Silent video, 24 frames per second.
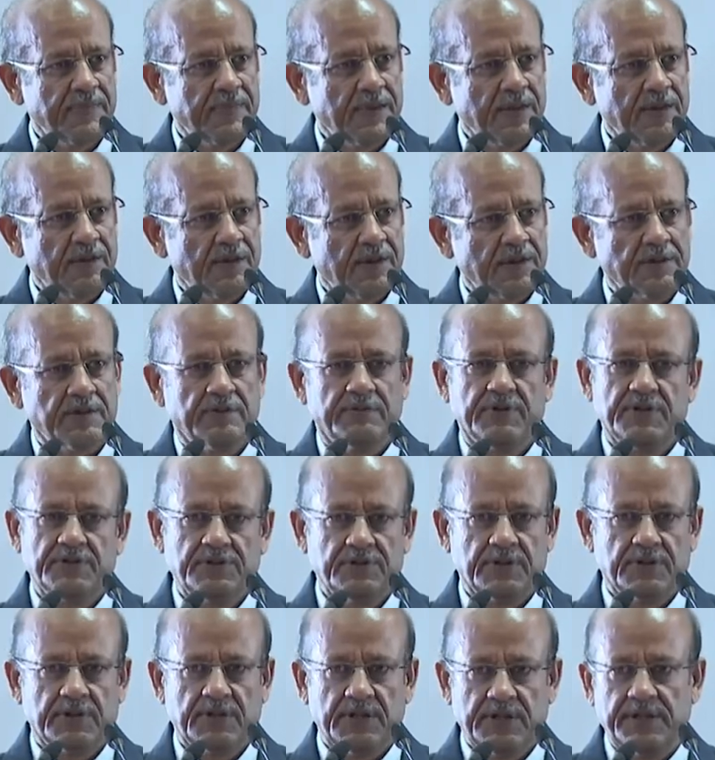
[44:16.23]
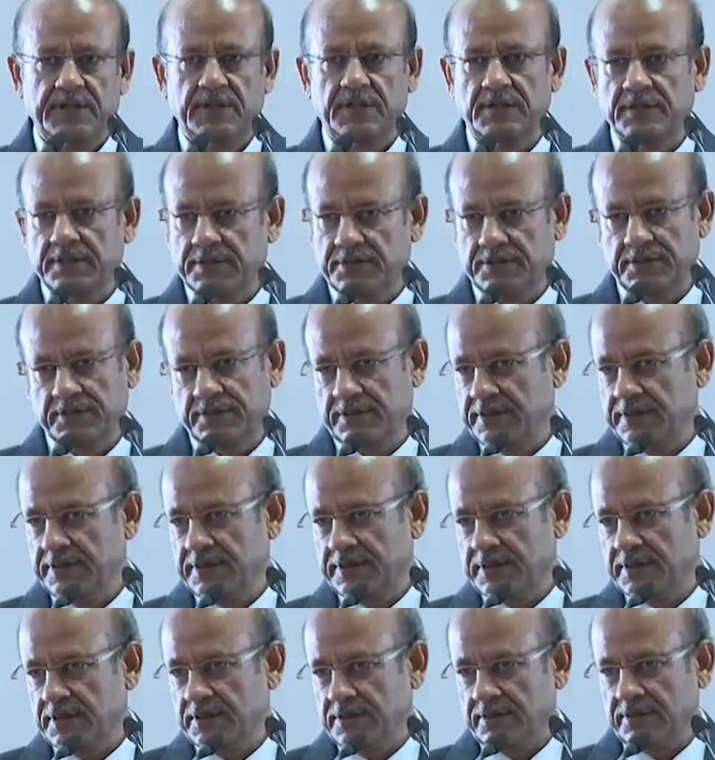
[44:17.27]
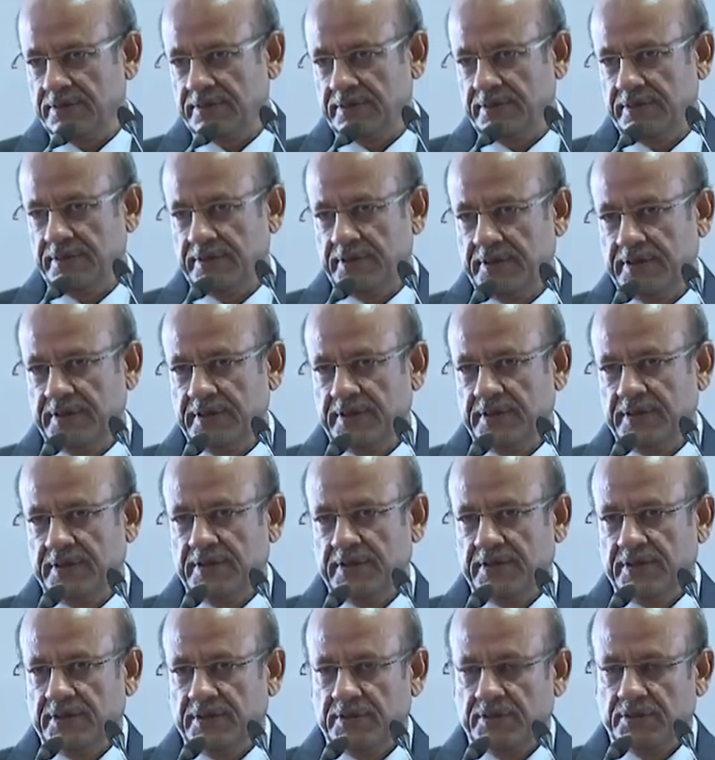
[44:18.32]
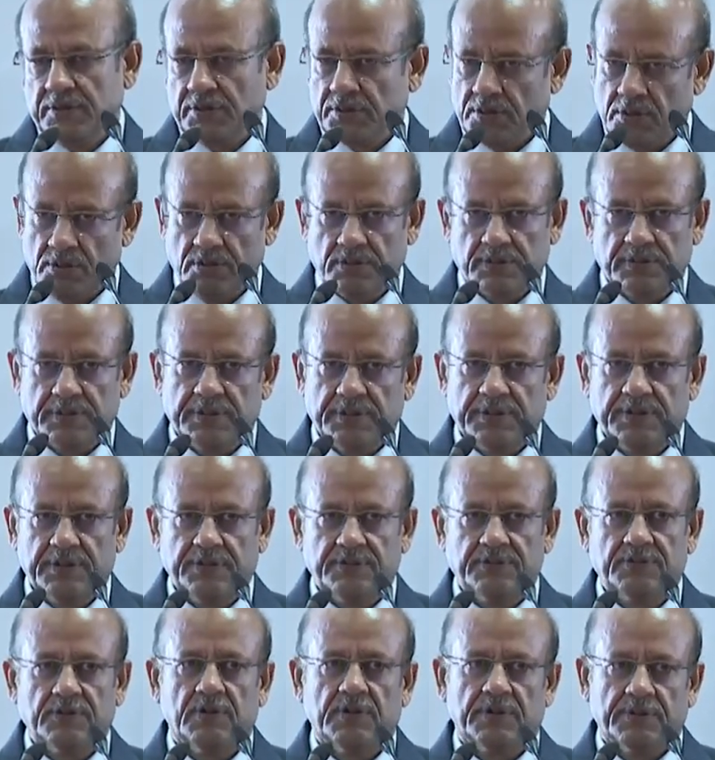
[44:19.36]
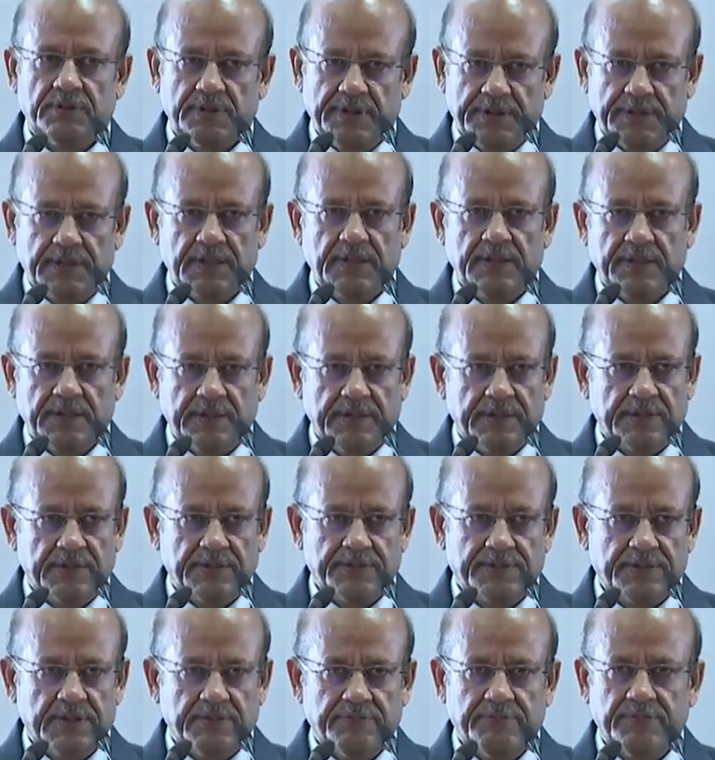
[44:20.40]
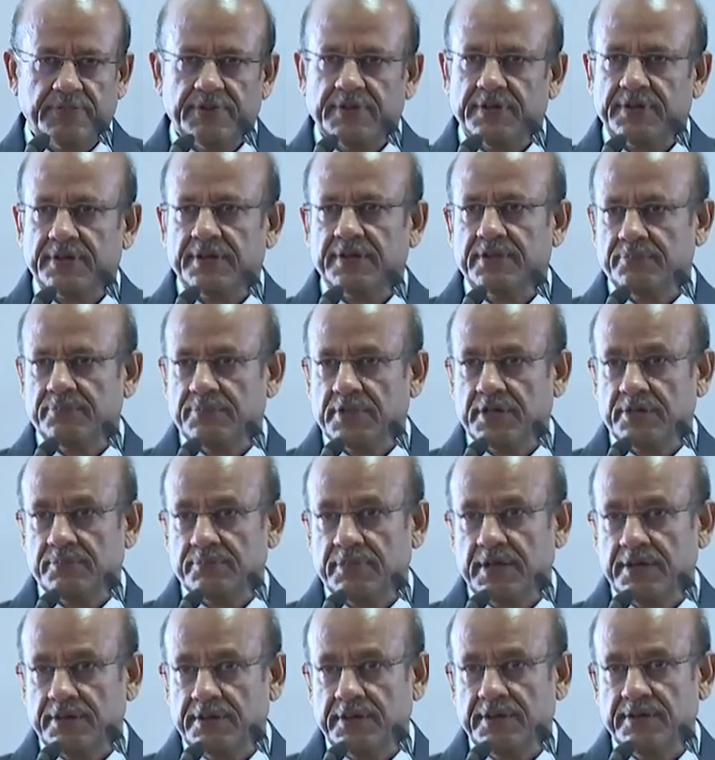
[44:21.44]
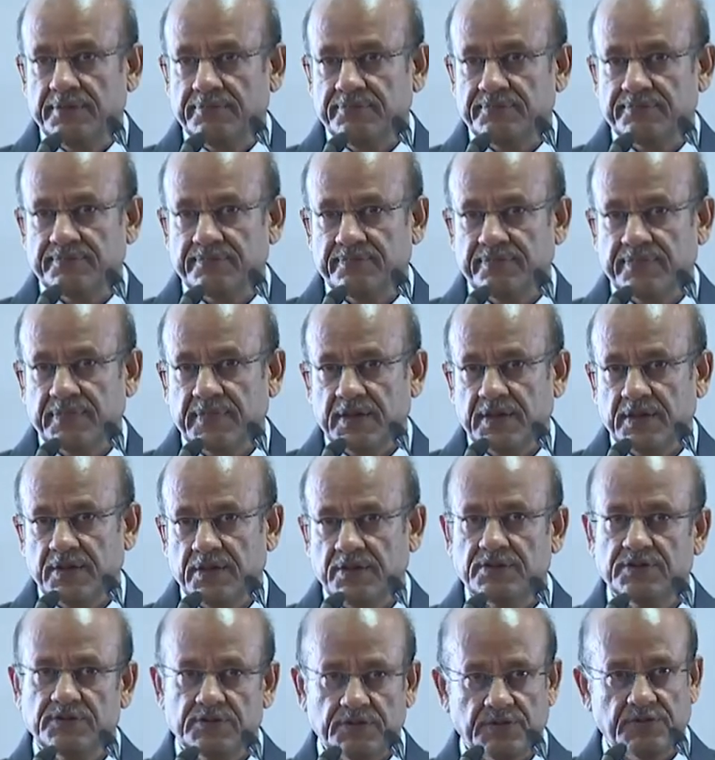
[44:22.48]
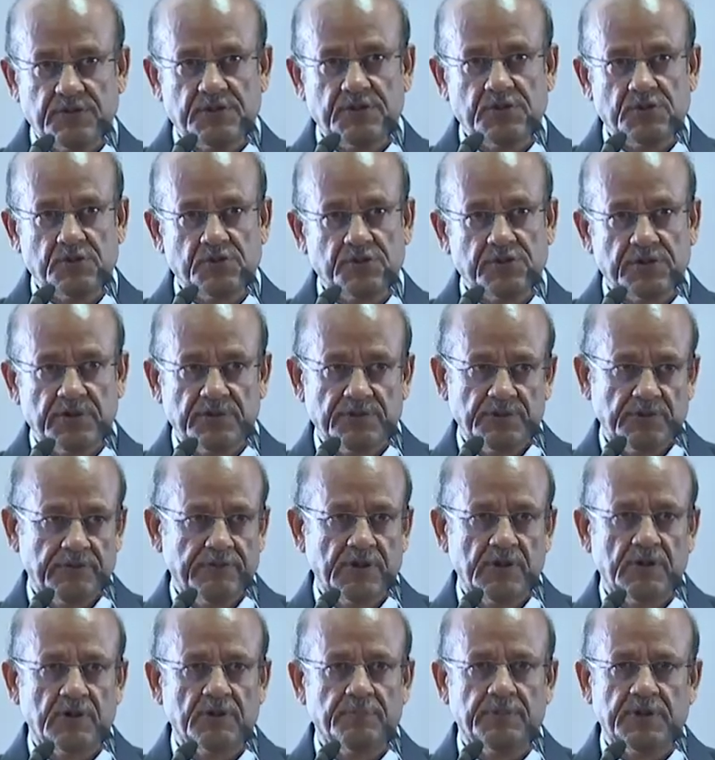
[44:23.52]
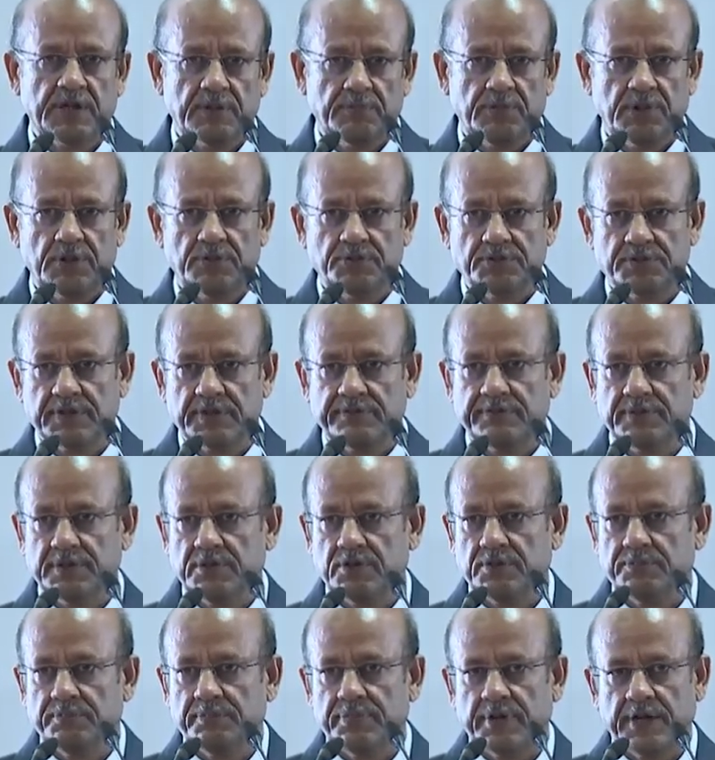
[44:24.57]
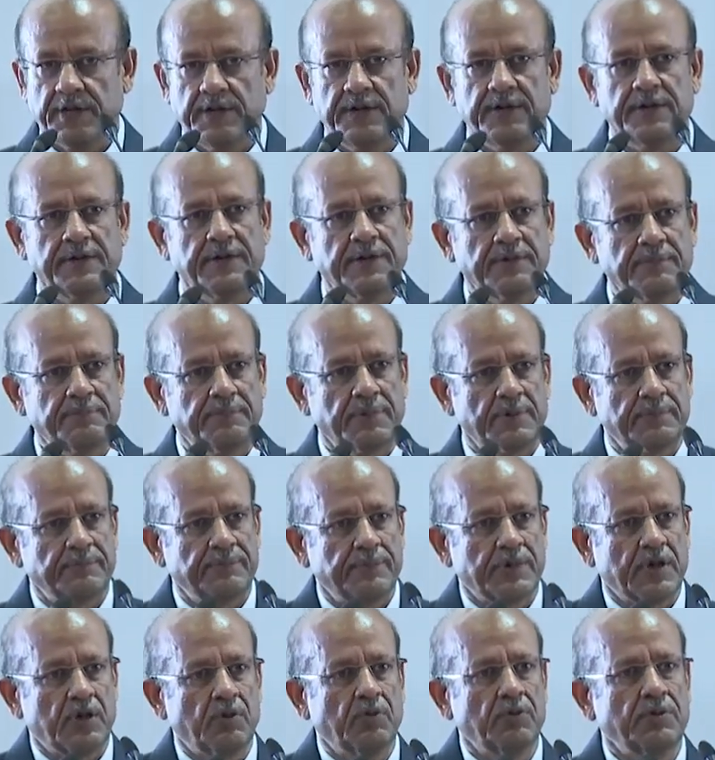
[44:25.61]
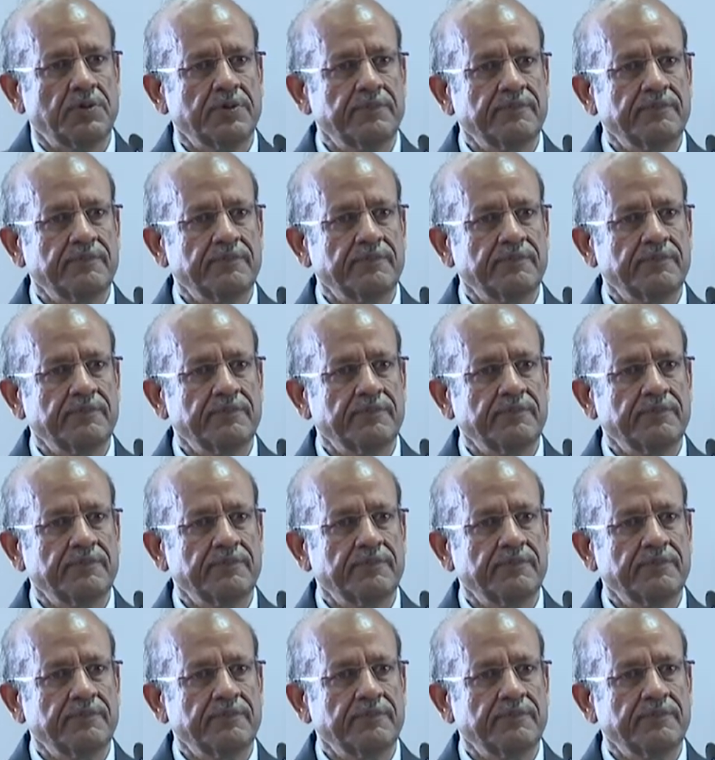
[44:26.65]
Otherwise, your little thing, little wrong things or little error somewhere can bring bad name. And this institution, you will not be able to say with your pride and proud